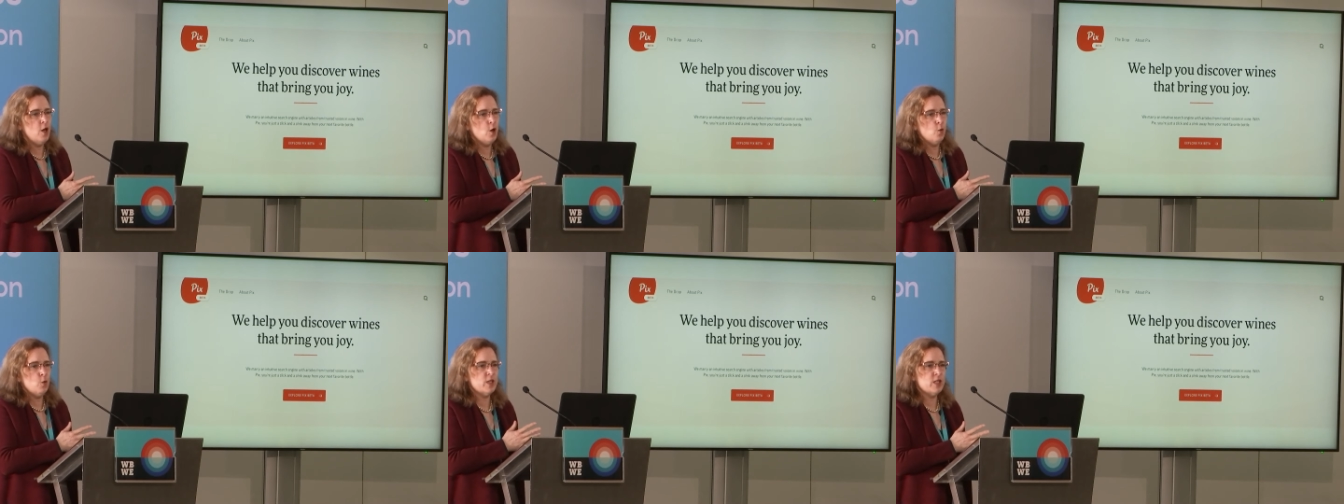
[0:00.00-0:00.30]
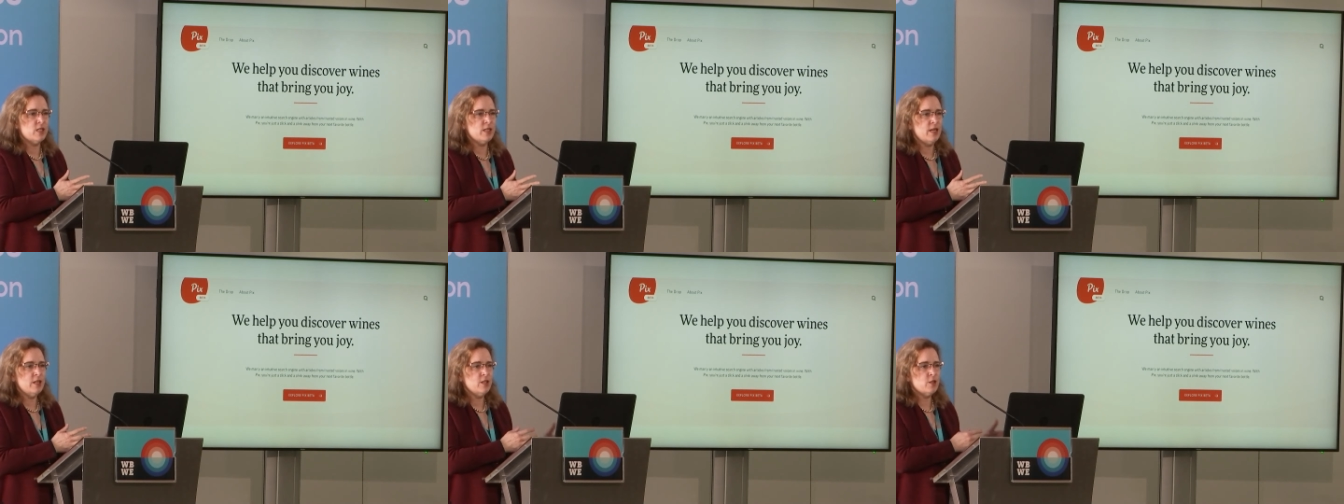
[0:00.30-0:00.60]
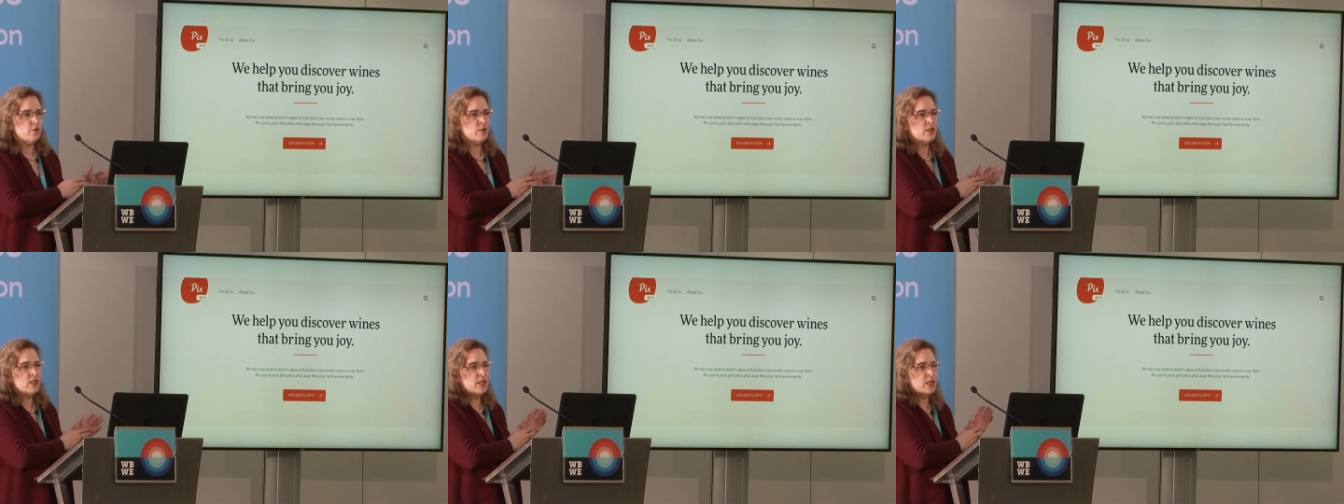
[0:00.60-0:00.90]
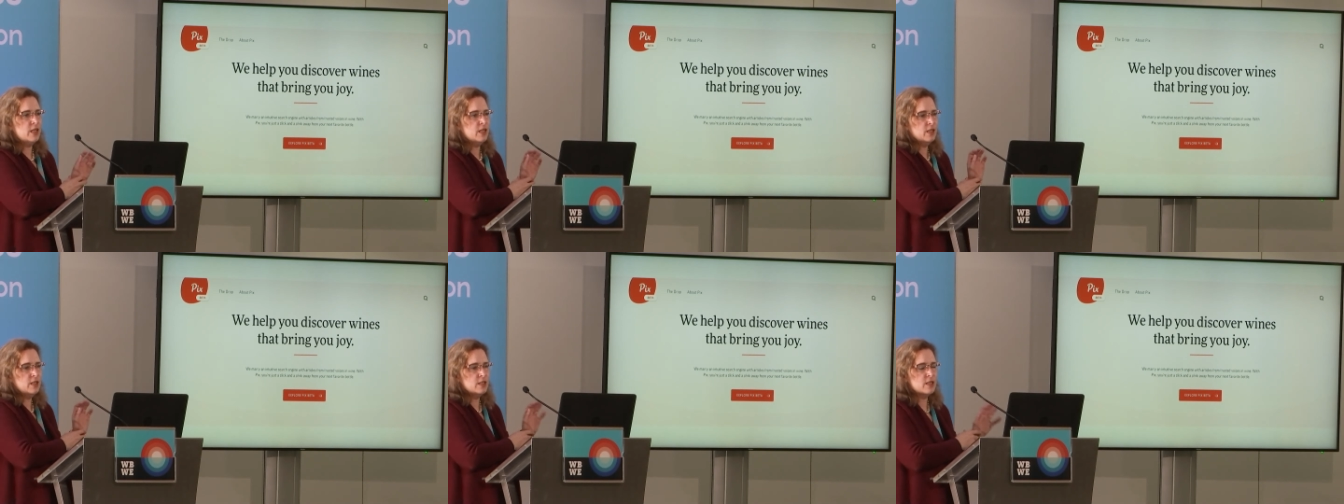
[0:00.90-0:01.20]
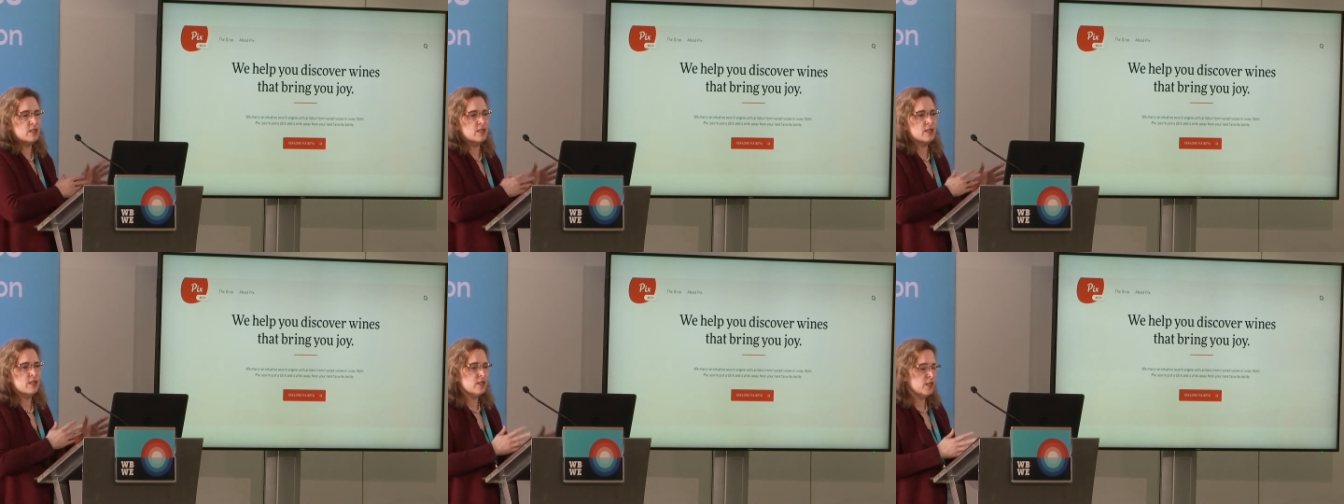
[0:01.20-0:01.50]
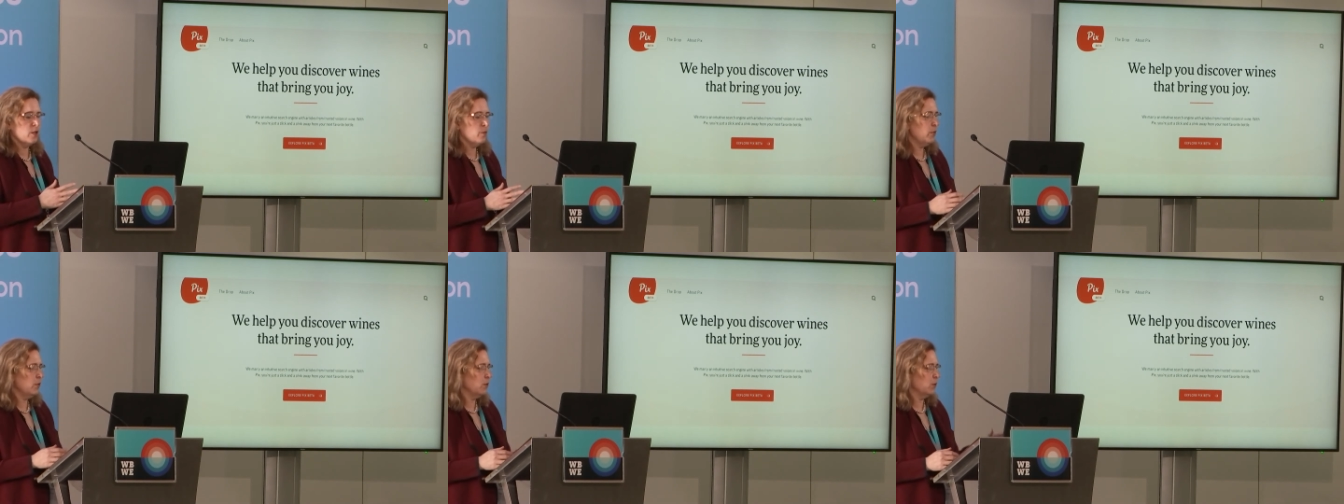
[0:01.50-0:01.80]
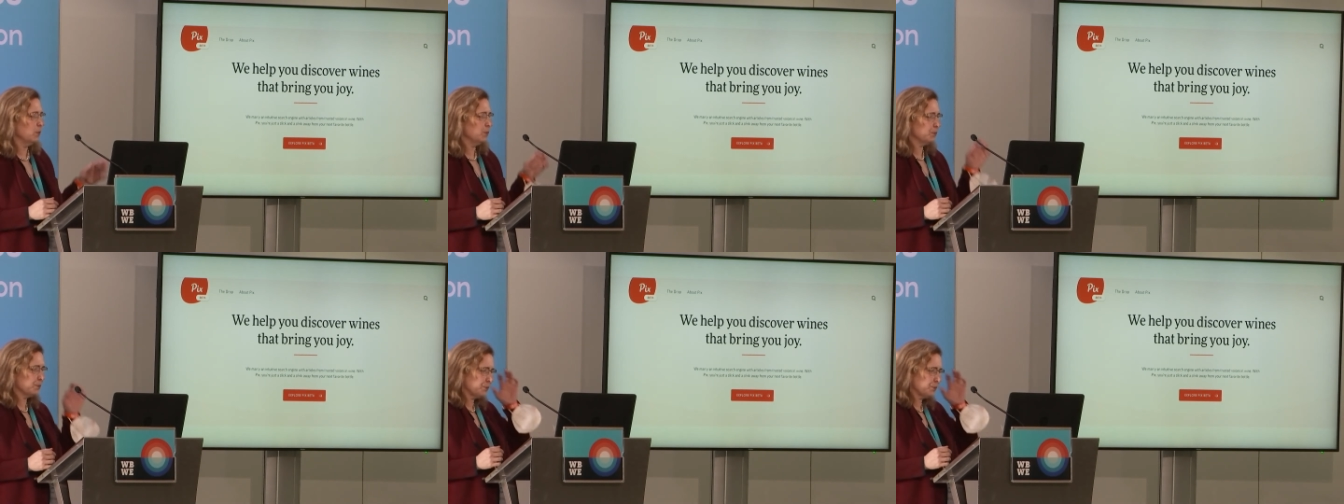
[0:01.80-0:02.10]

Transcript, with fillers: Which sounds ridiculously simple,